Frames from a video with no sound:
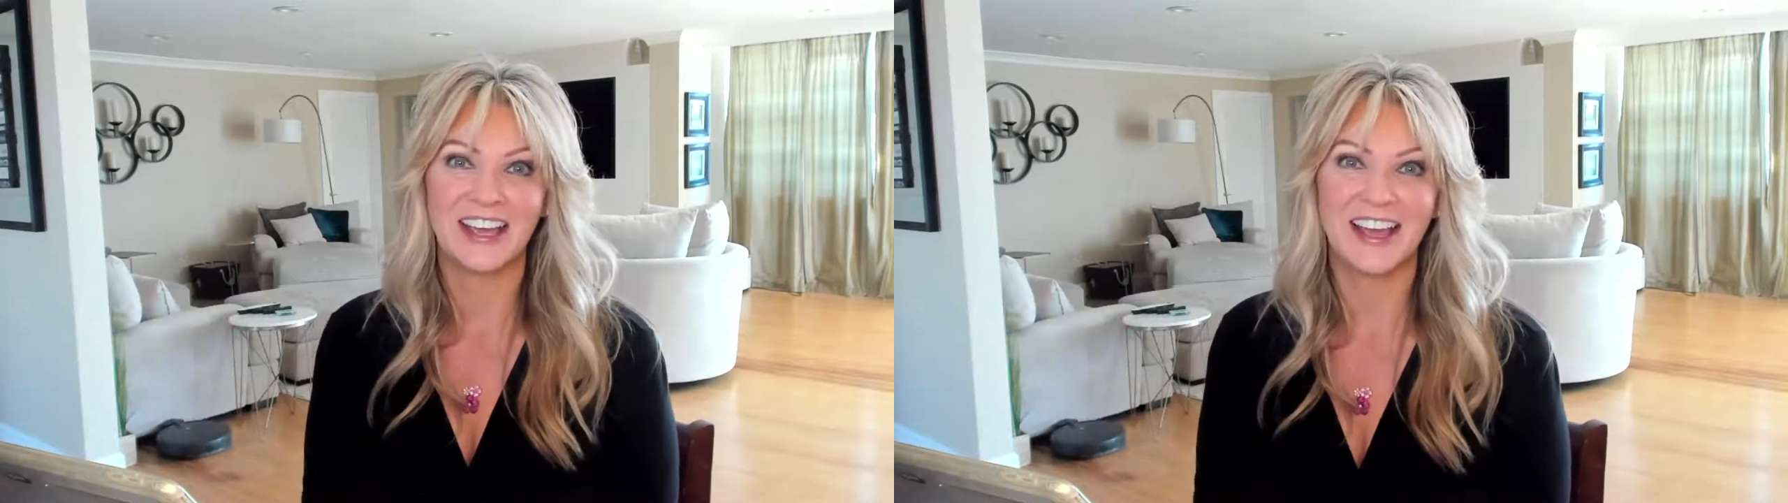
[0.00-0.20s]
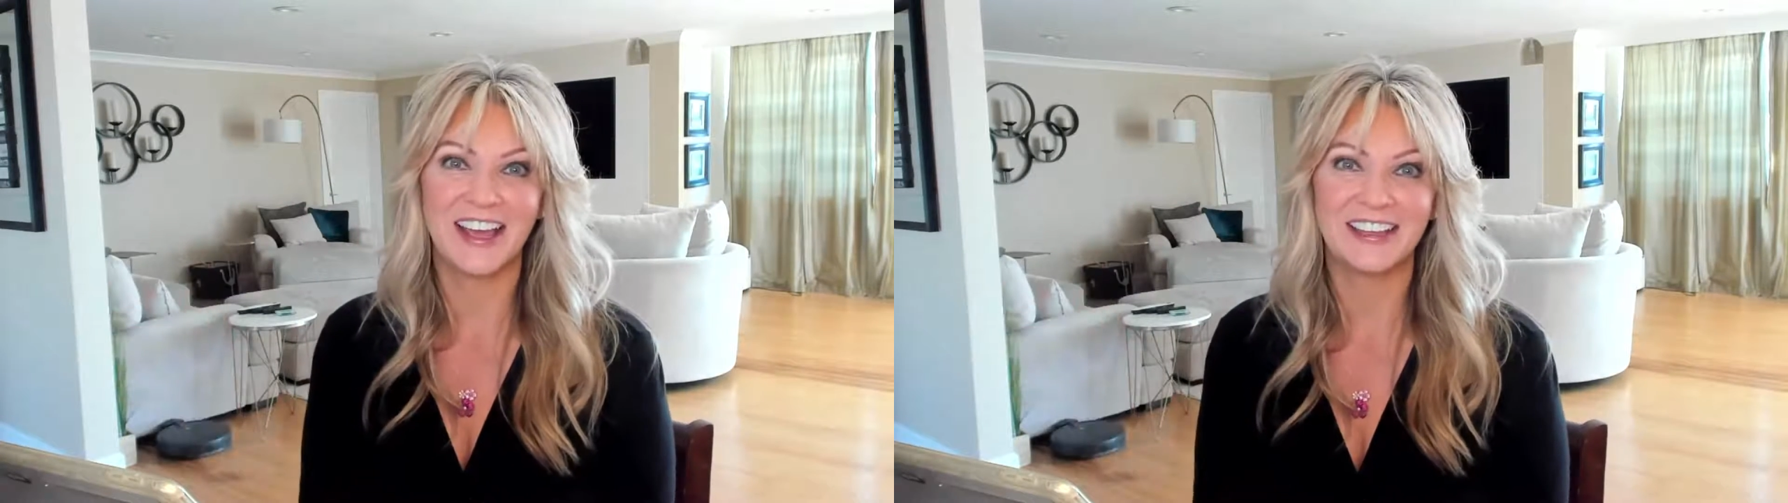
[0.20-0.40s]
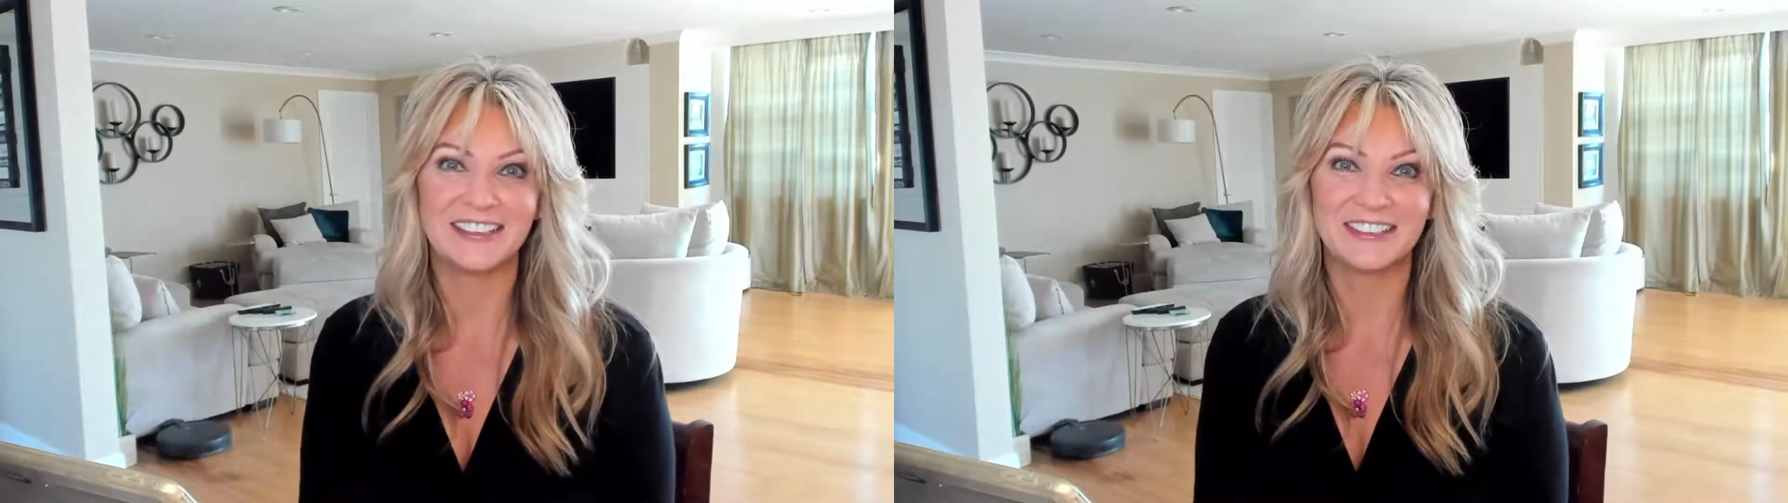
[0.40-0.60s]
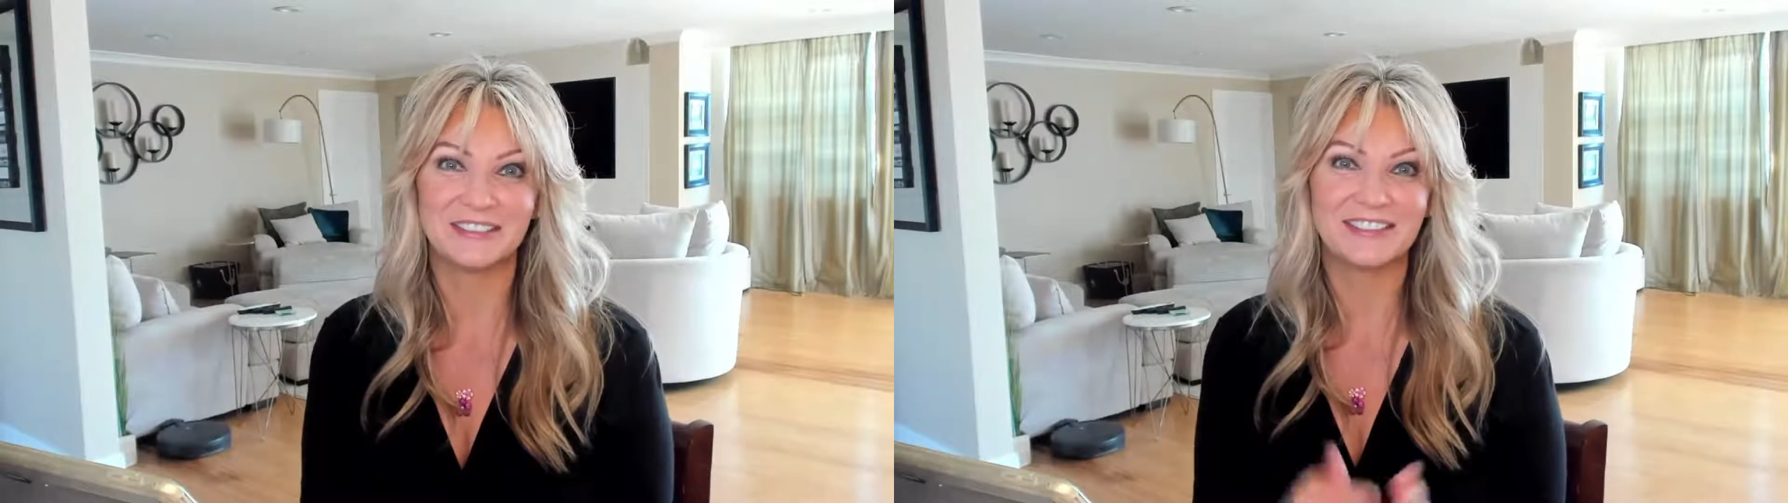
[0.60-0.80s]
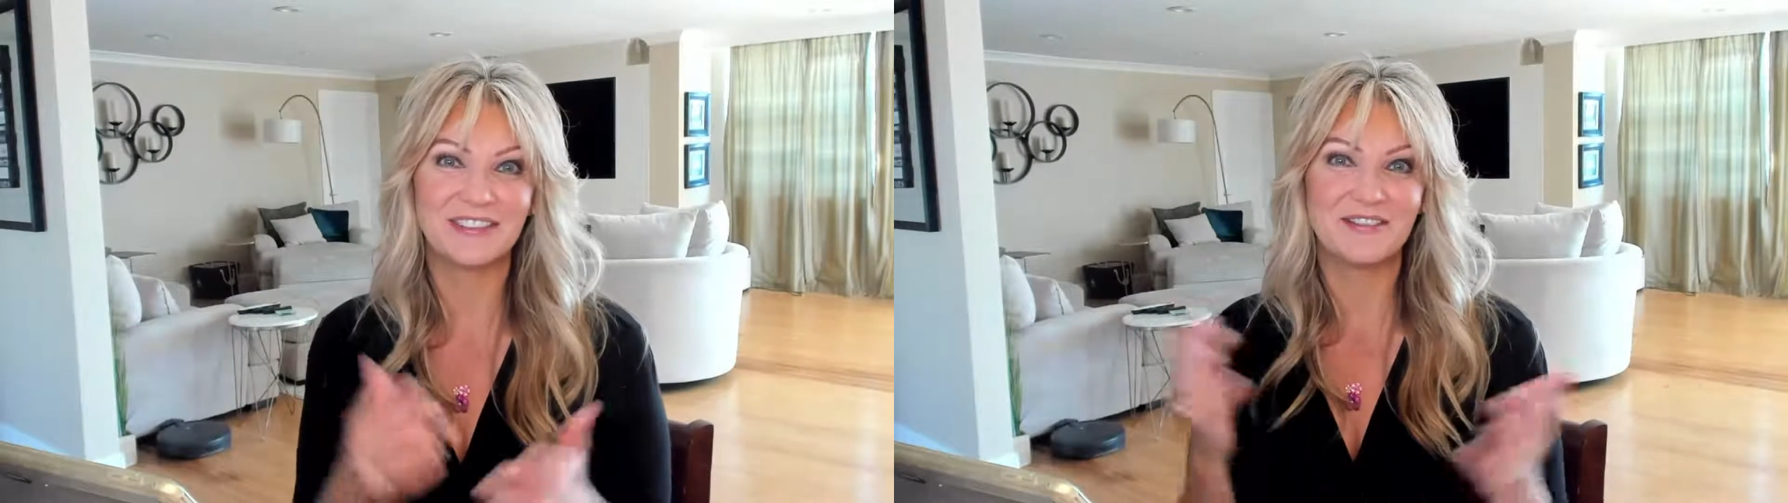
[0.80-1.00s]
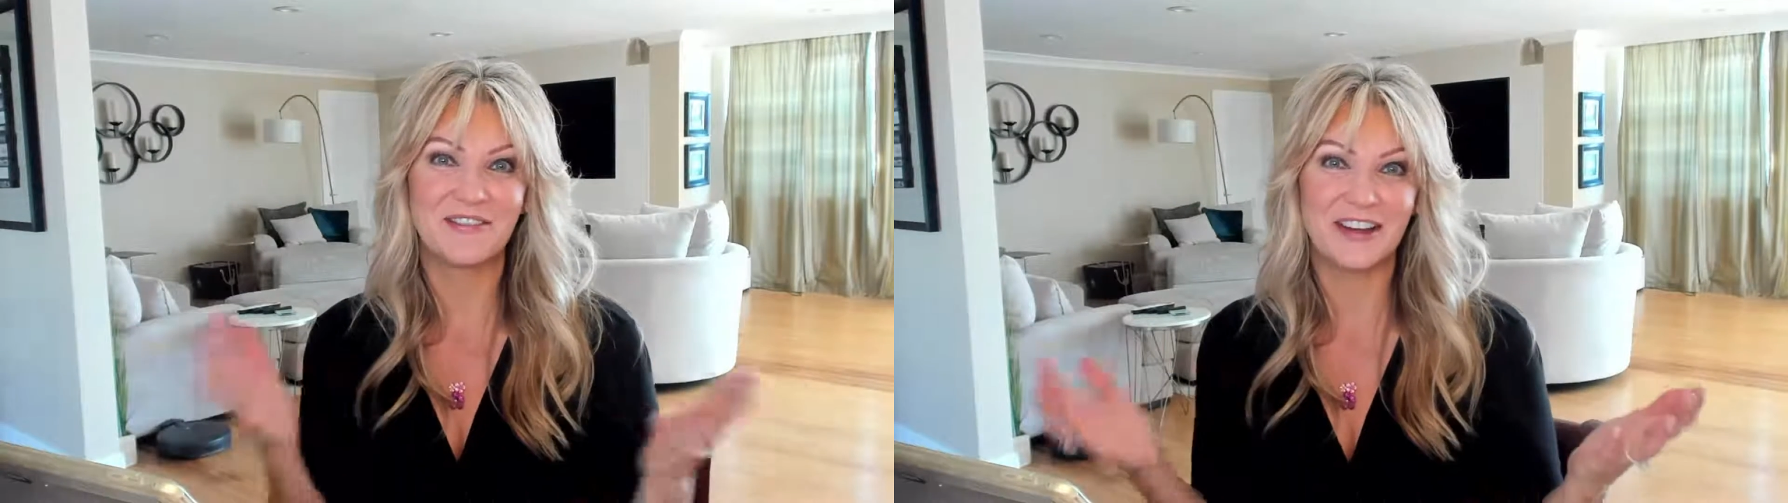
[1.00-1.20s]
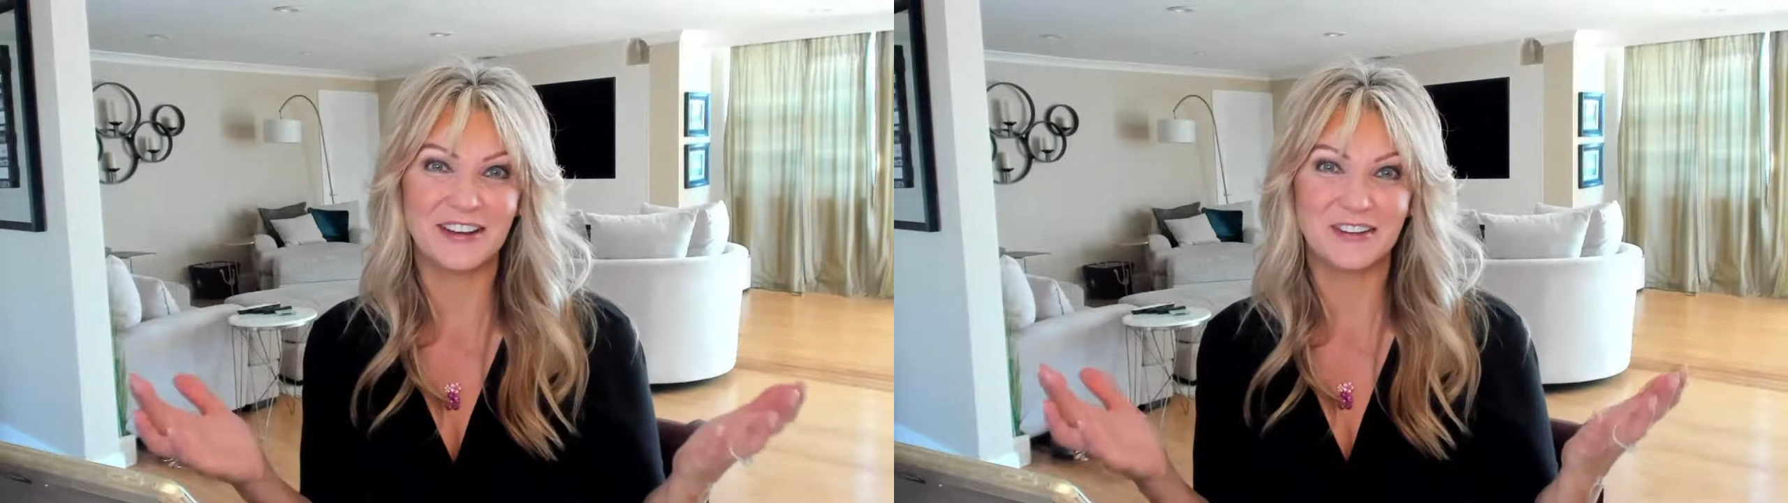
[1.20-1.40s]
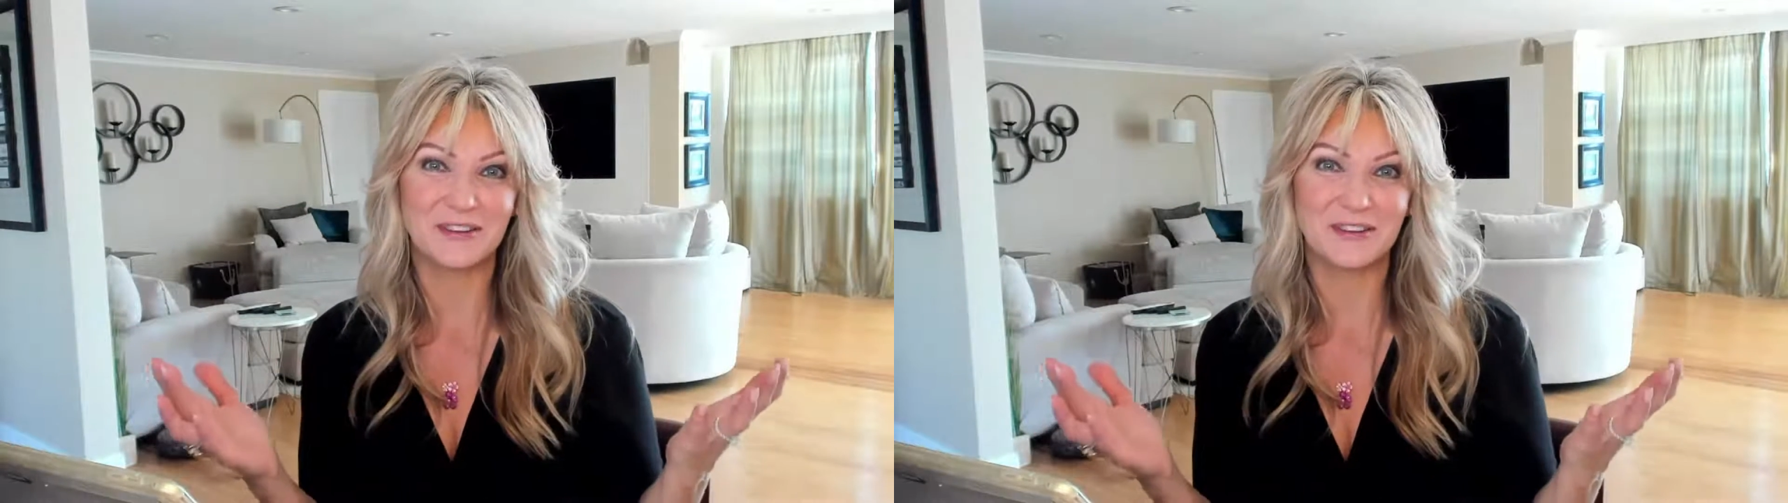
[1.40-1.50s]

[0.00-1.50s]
and then finding